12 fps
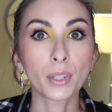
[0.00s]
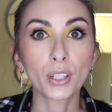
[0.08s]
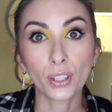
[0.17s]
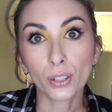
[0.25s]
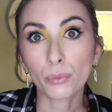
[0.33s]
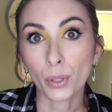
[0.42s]

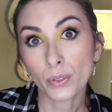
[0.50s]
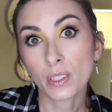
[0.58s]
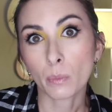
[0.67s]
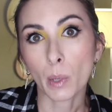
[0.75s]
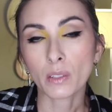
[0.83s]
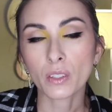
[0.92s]
good
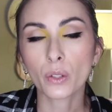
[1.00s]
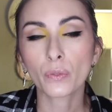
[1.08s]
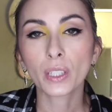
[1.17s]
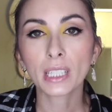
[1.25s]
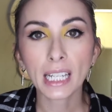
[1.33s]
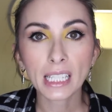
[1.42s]
rose smell. So if
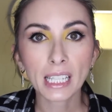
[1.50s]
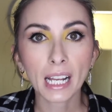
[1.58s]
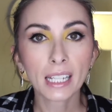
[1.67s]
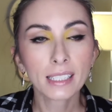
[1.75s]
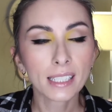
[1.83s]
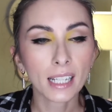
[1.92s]
you like
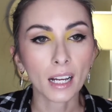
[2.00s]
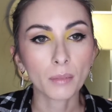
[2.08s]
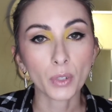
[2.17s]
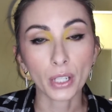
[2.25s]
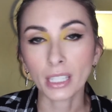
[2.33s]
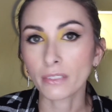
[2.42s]
that,
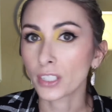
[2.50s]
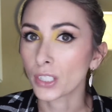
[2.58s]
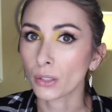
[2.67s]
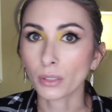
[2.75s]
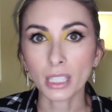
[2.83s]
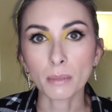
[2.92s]
great. If you
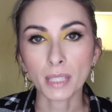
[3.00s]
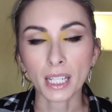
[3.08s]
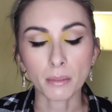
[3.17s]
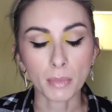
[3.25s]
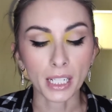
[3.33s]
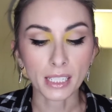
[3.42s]
don't, keep
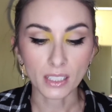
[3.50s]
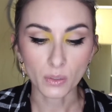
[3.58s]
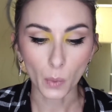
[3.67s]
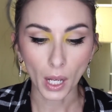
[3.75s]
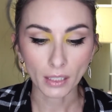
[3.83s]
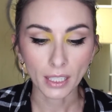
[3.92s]
that in mind as
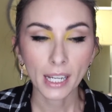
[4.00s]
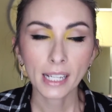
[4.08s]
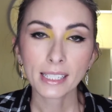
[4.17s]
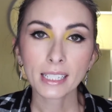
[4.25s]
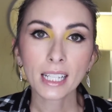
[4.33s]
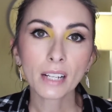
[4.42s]
well.
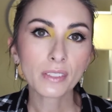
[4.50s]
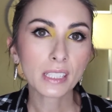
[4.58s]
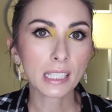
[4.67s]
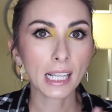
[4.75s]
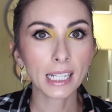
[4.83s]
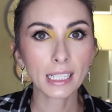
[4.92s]
It does have a
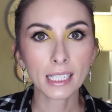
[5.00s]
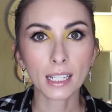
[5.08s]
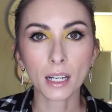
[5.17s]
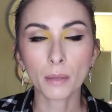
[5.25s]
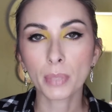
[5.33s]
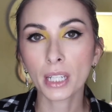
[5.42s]
slight
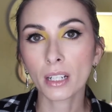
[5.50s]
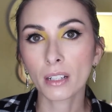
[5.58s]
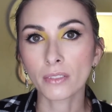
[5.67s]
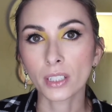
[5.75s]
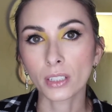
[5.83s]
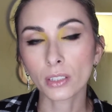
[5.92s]
bit
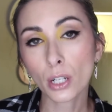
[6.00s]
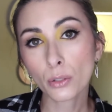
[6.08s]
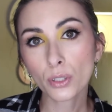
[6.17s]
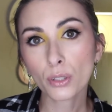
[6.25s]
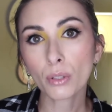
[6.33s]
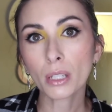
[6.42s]
of a glow
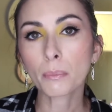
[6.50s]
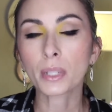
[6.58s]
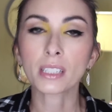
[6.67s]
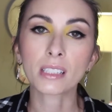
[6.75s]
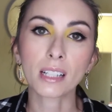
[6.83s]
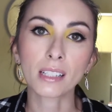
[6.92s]
to it,
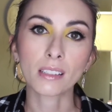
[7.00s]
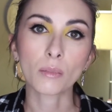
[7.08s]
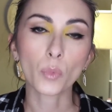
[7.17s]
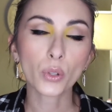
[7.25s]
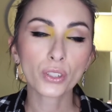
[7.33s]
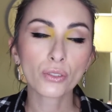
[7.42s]
but it's nice
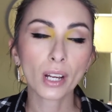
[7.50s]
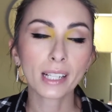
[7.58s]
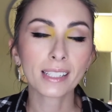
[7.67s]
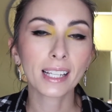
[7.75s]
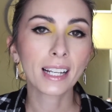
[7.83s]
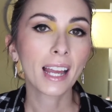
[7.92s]
and
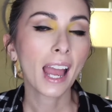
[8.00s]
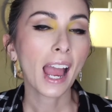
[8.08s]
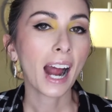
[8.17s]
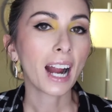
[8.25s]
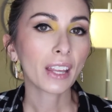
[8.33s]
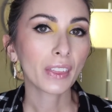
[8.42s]
moisturizing.
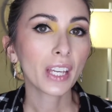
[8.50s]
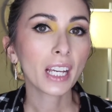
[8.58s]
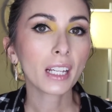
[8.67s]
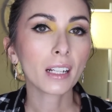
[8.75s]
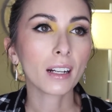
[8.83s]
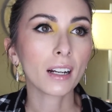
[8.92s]
I
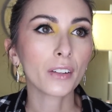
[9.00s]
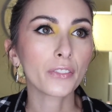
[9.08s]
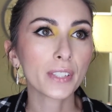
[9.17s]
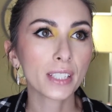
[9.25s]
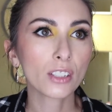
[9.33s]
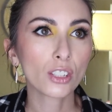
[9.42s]
think
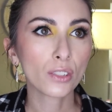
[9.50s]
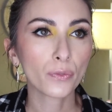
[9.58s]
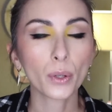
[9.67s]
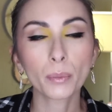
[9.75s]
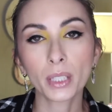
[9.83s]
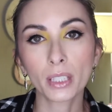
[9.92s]
Physicians
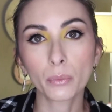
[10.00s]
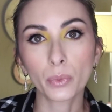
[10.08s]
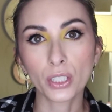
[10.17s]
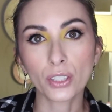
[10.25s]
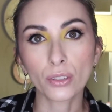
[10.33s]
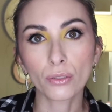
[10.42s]
Formula
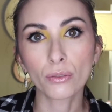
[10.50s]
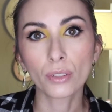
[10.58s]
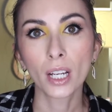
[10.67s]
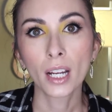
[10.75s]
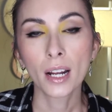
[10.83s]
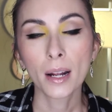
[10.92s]
would do